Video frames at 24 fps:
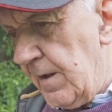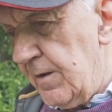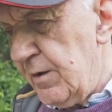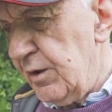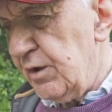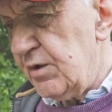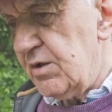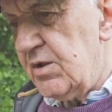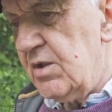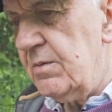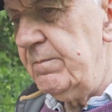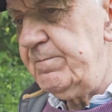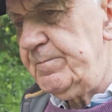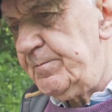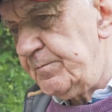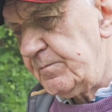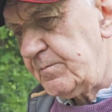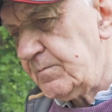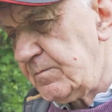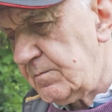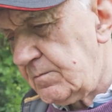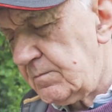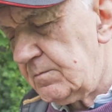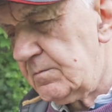that
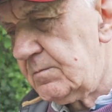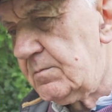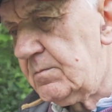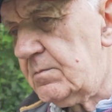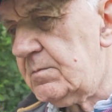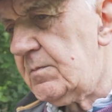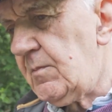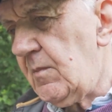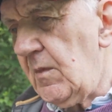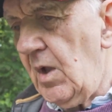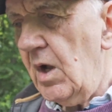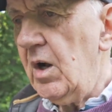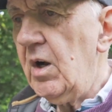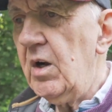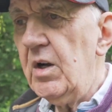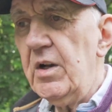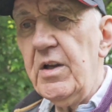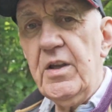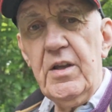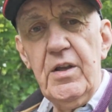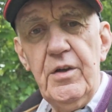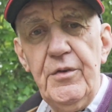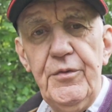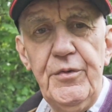
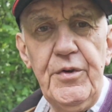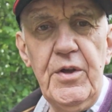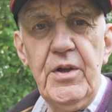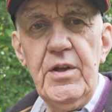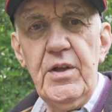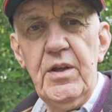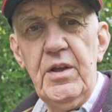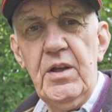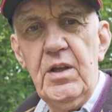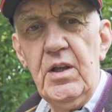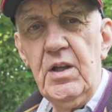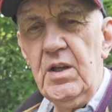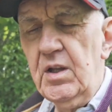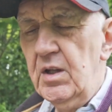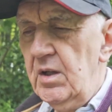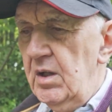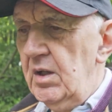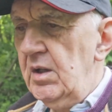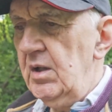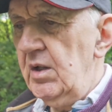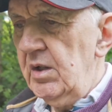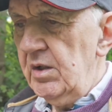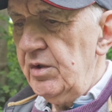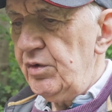I have
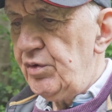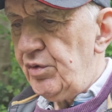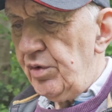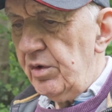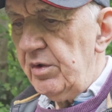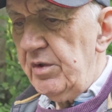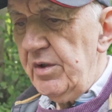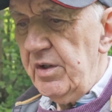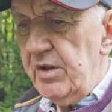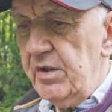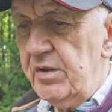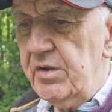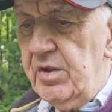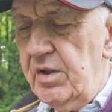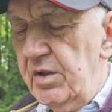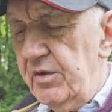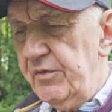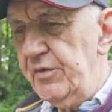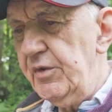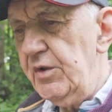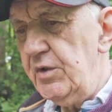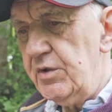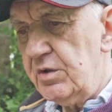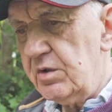tried
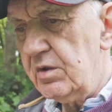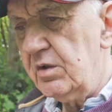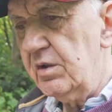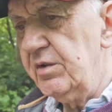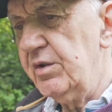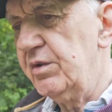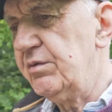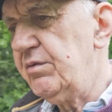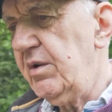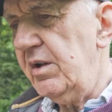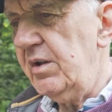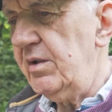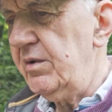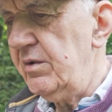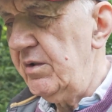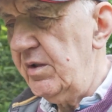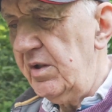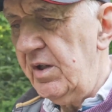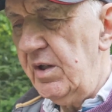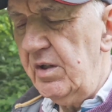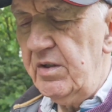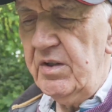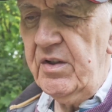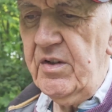a vertical on the ground
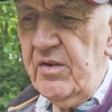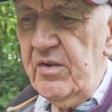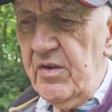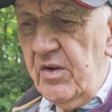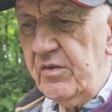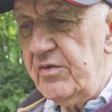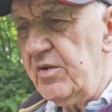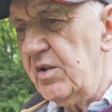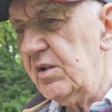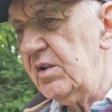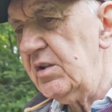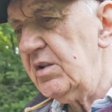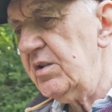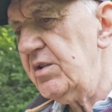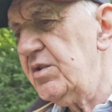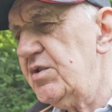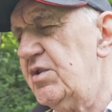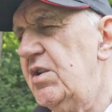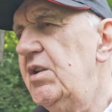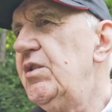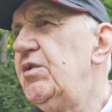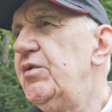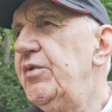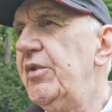over the last
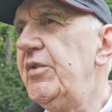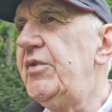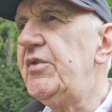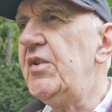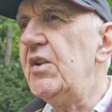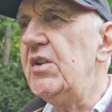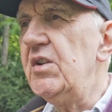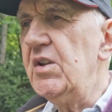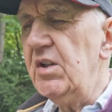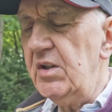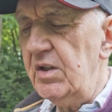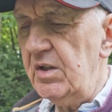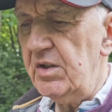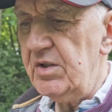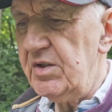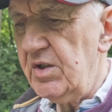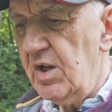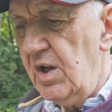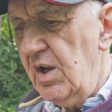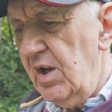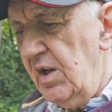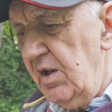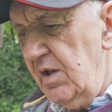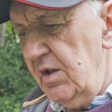ten or fifteen years
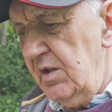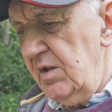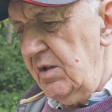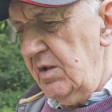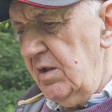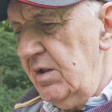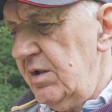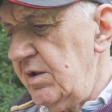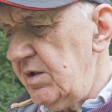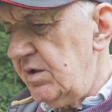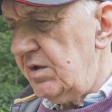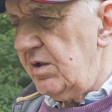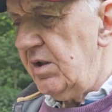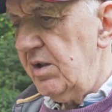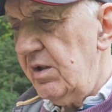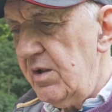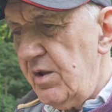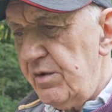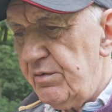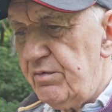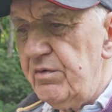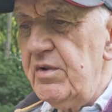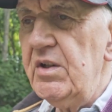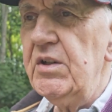at
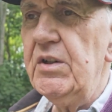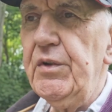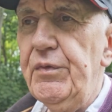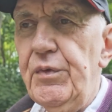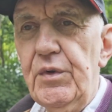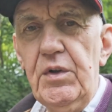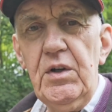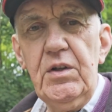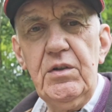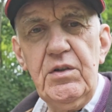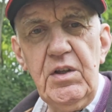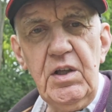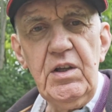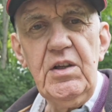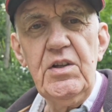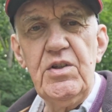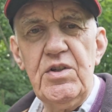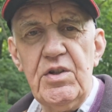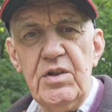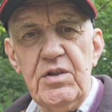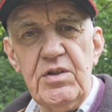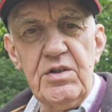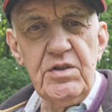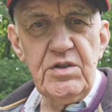three different
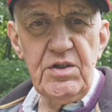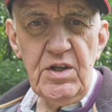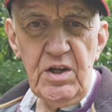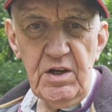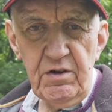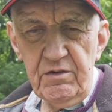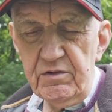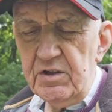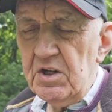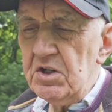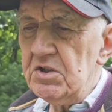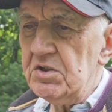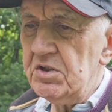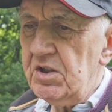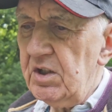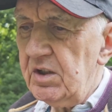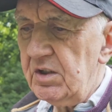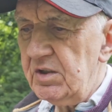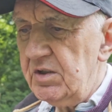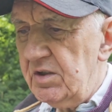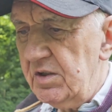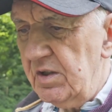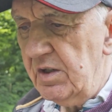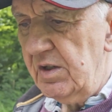locations here in
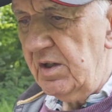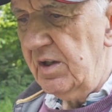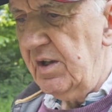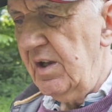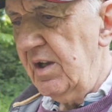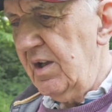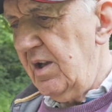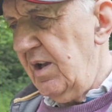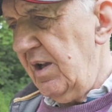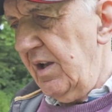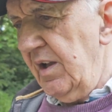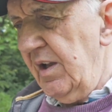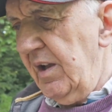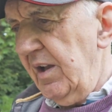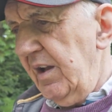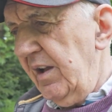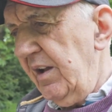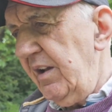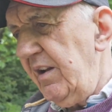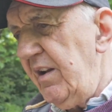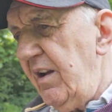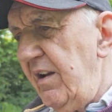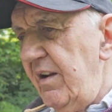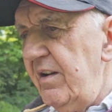Essex,
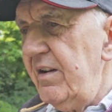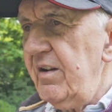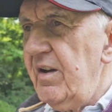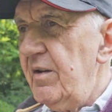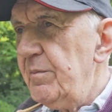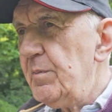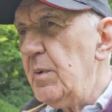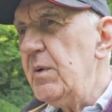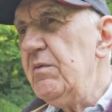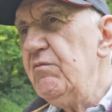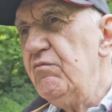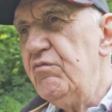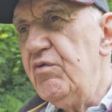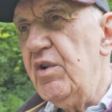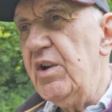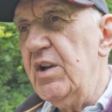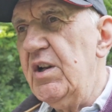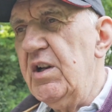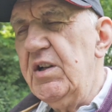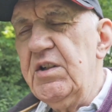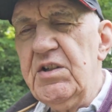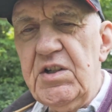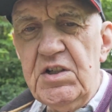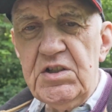and I've been
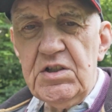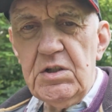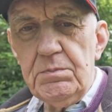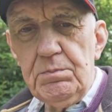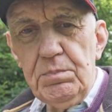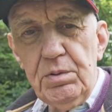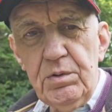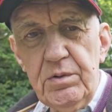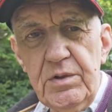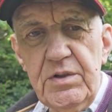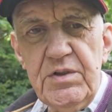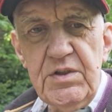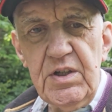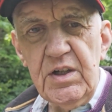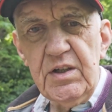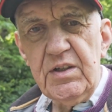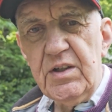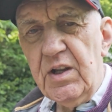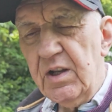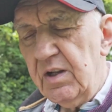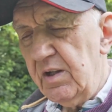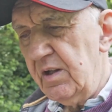really disappointed.